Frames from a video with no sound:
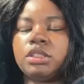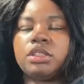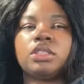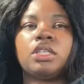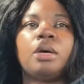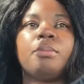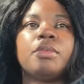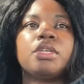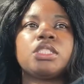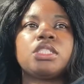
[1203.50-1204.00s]
so
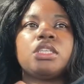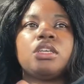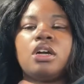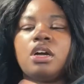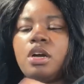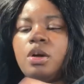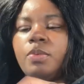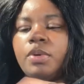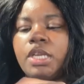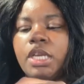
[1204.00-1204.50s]
i'm gonna see
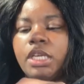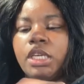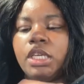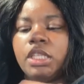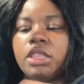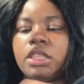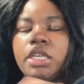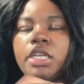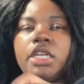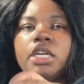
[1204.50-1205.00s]
y'all when i
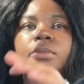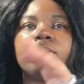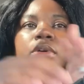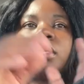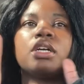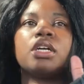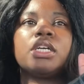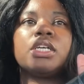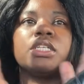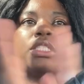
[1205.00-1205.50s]
get there
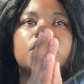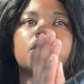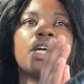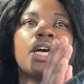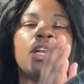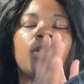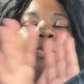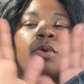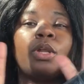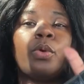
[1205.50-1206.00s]
because
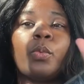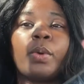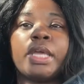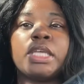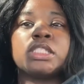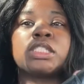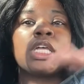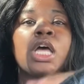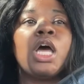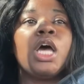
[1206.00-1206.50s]
i don't want to
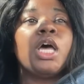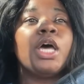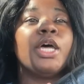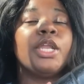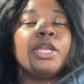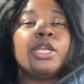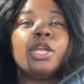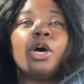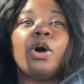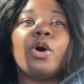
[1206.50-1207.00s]
waste
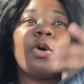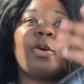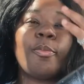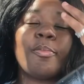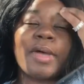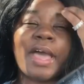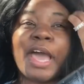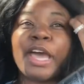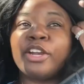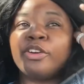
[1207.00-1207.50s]
no
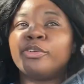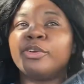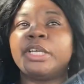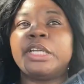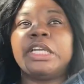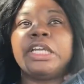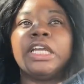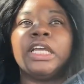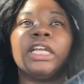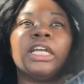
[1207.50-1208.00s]
battery
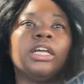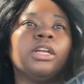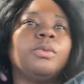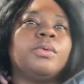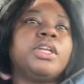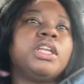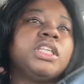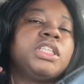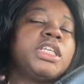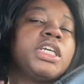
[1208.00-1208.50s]
and i don't
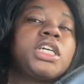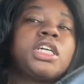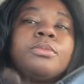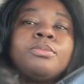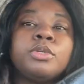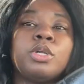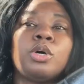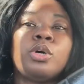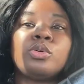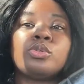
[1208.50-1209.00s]
want to take up
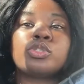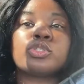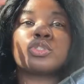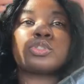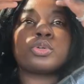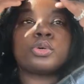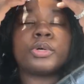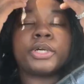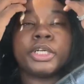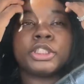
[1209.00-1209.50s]
no
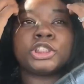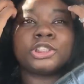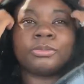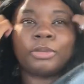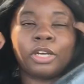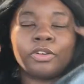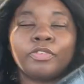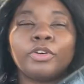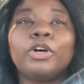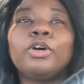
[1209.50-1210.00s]
storage in
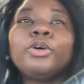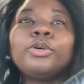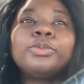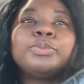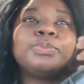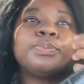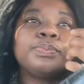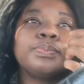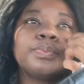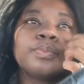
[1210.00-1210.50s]
my
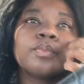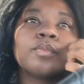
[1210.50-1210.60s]
phone